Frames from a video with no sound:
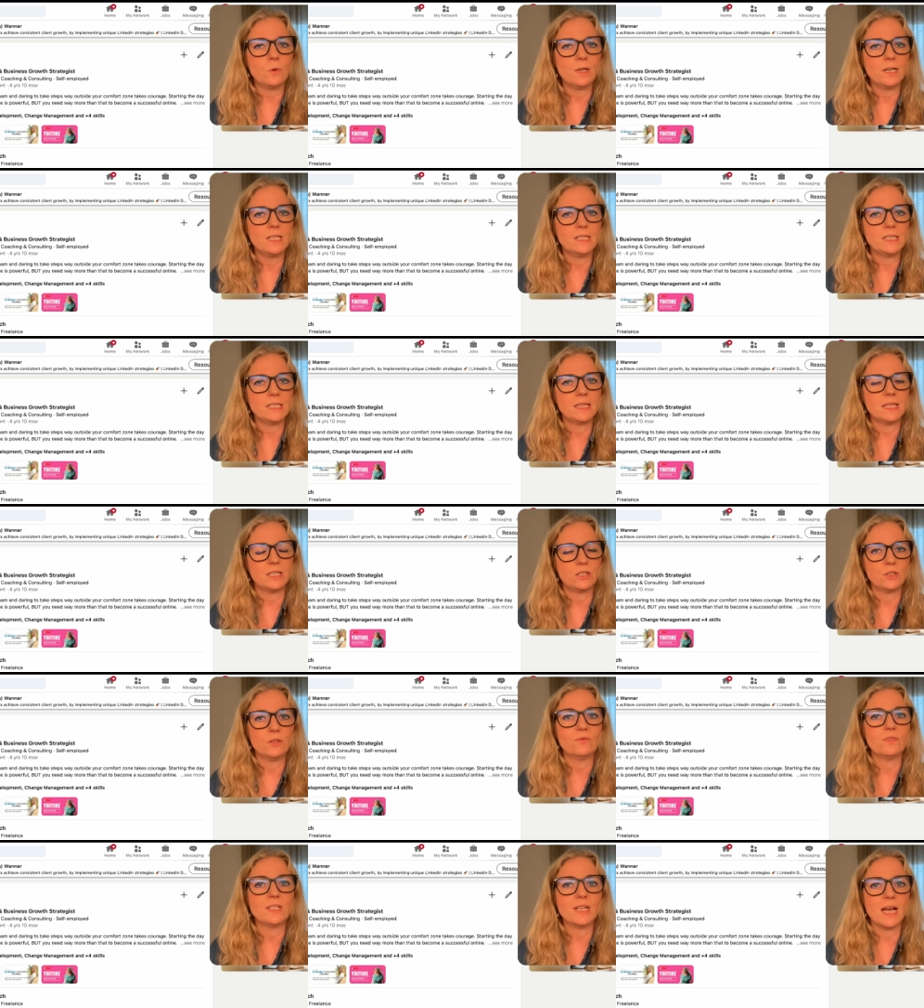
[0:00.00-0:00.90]
What is it that
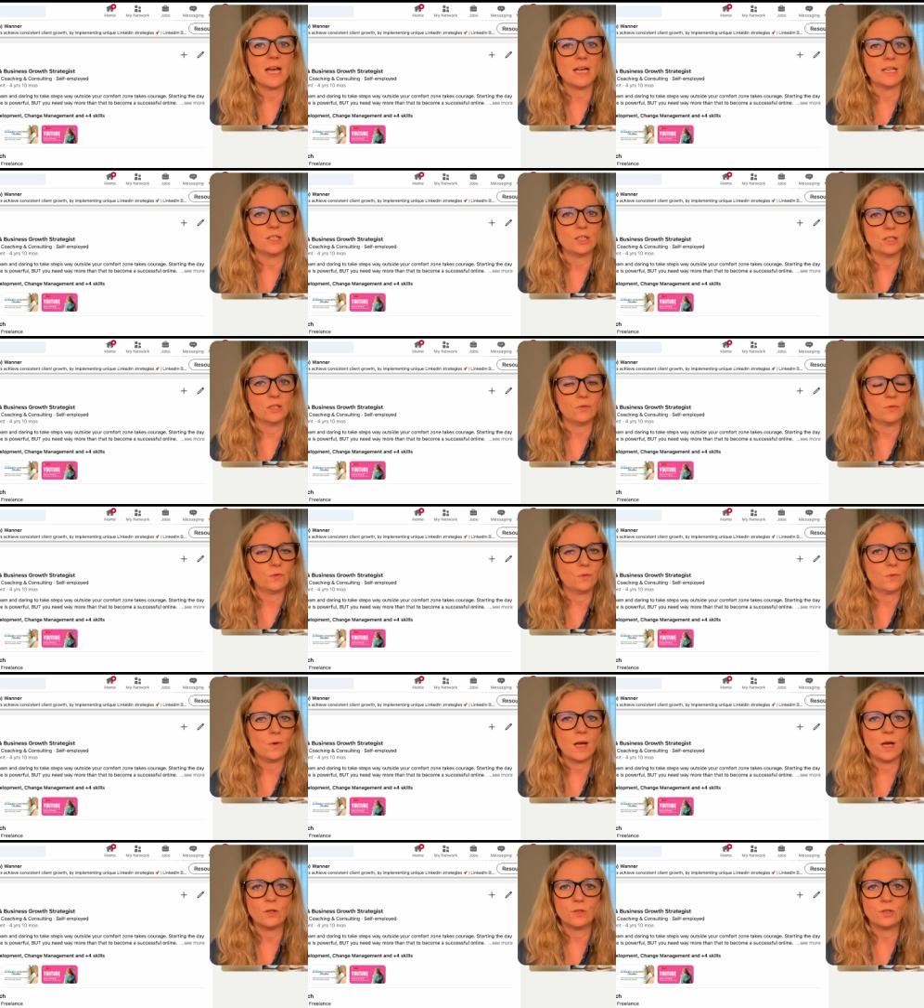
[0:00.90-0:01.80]
you've done
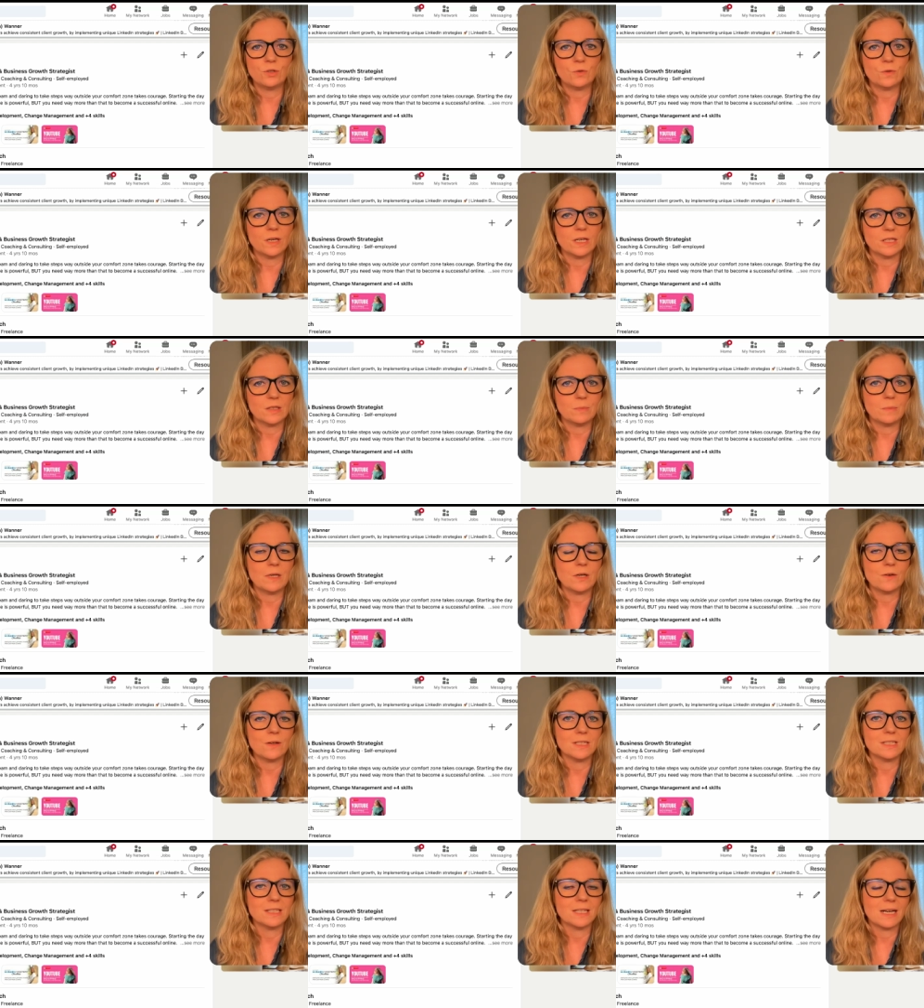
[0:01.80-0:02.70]
throughout your
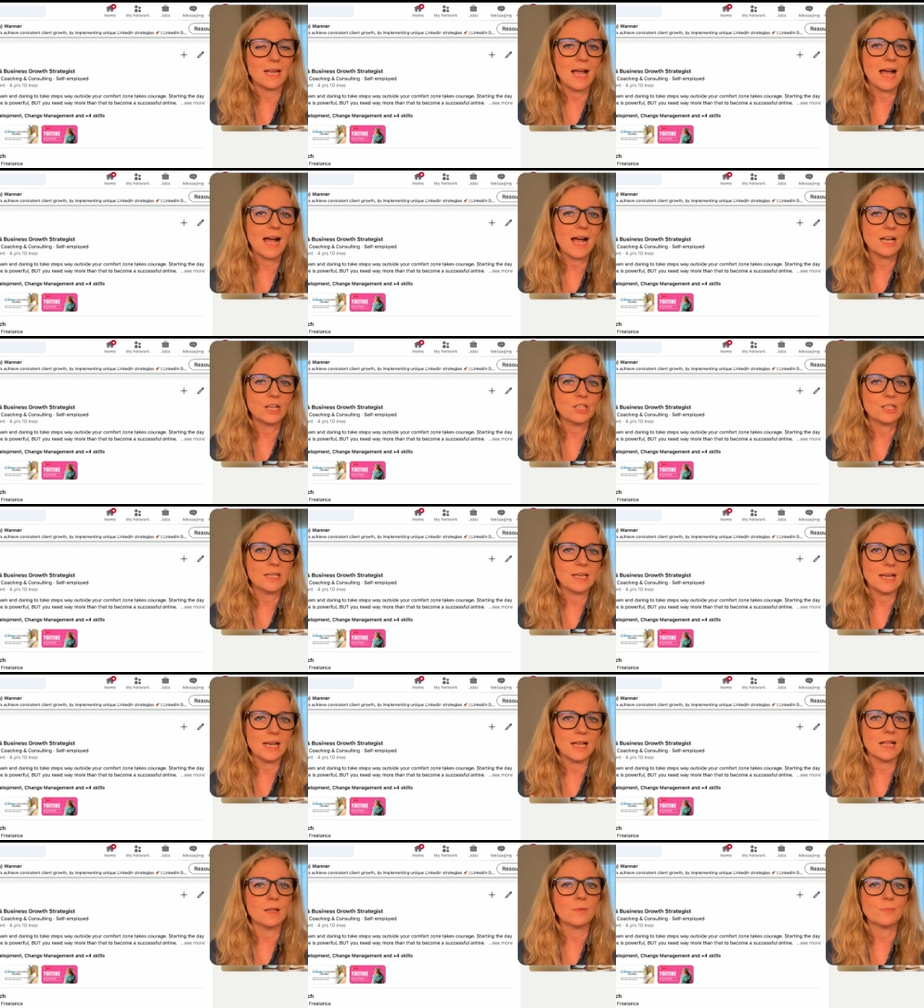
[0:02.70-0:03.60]
experience that
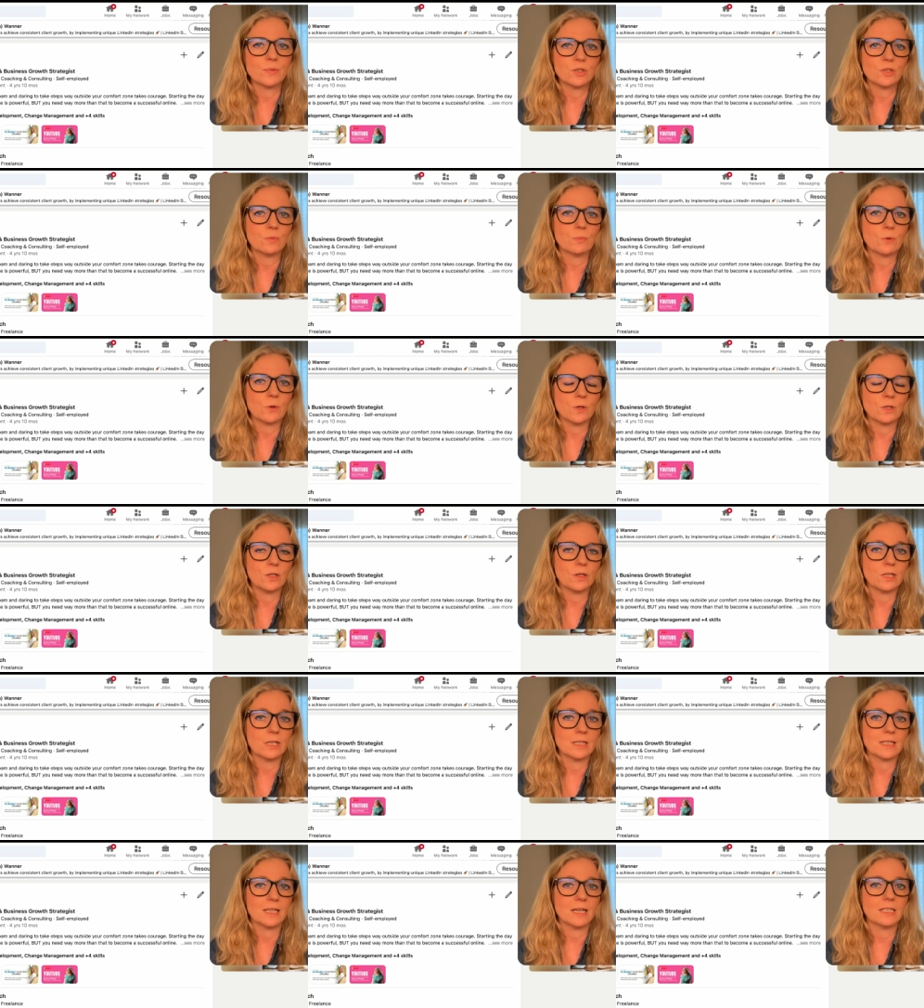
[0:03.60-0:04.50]
actually help and support
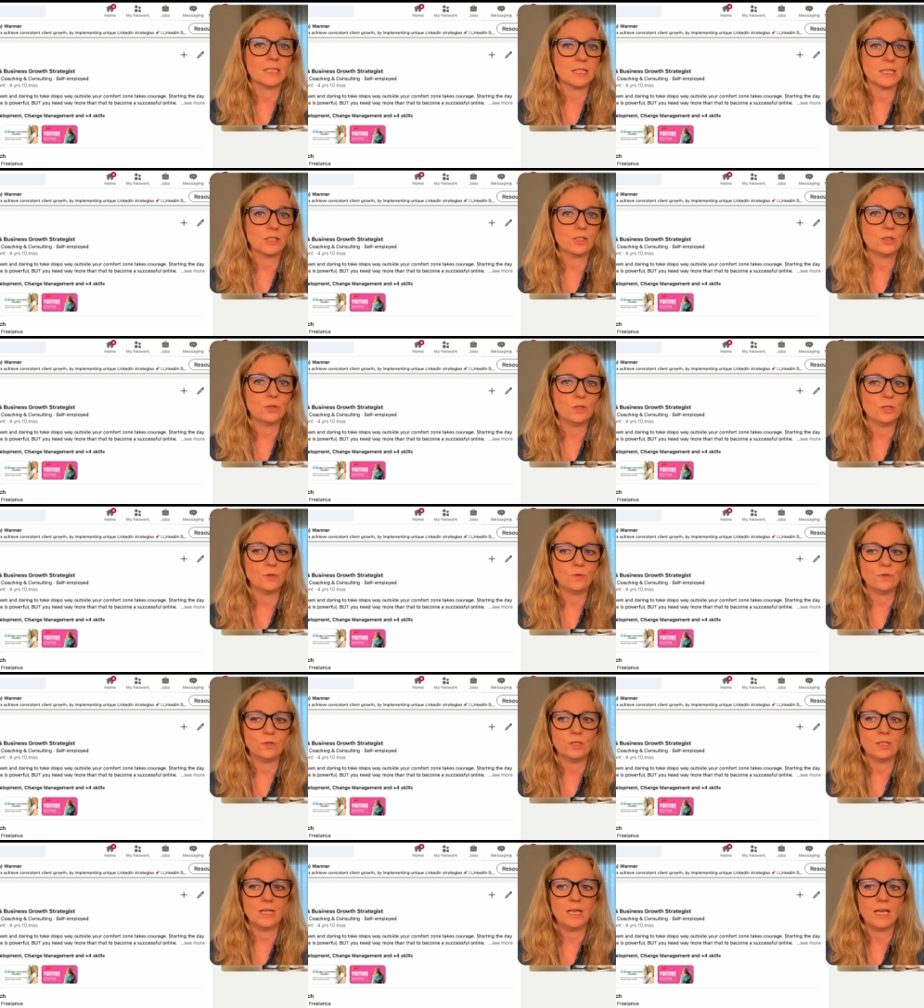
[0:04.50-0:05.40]
the clients that you
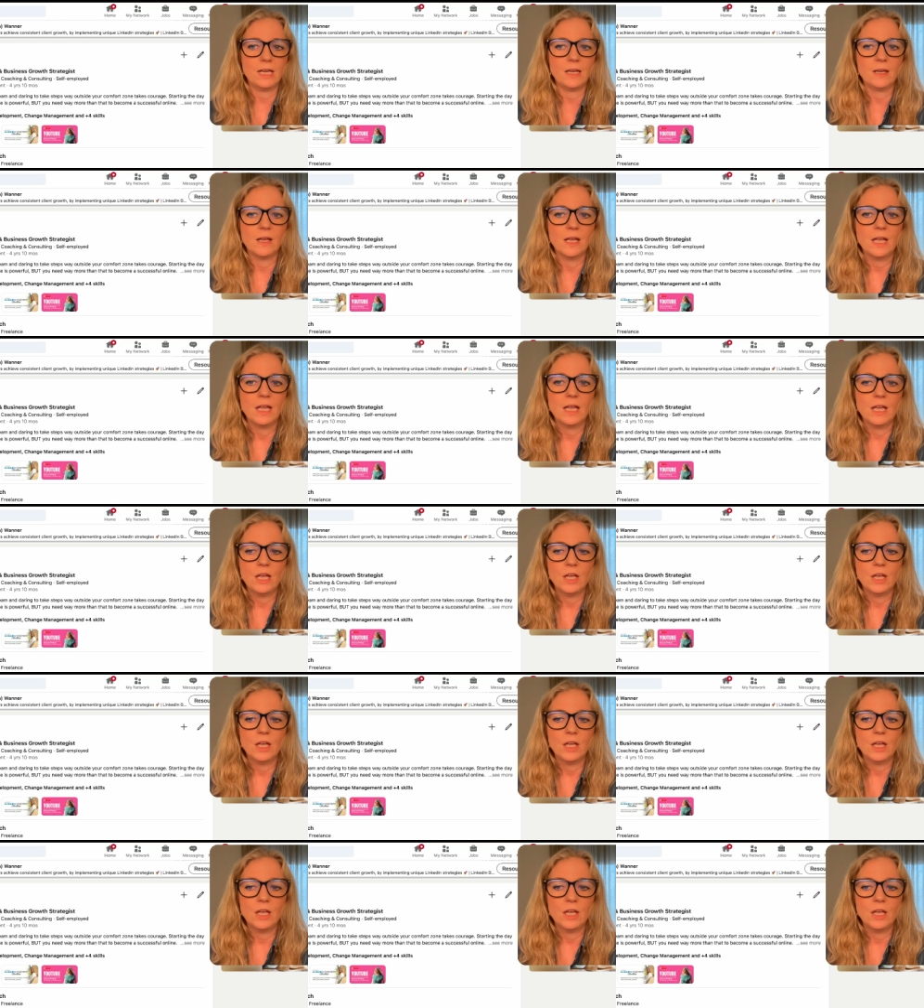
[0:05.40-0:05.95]
do today?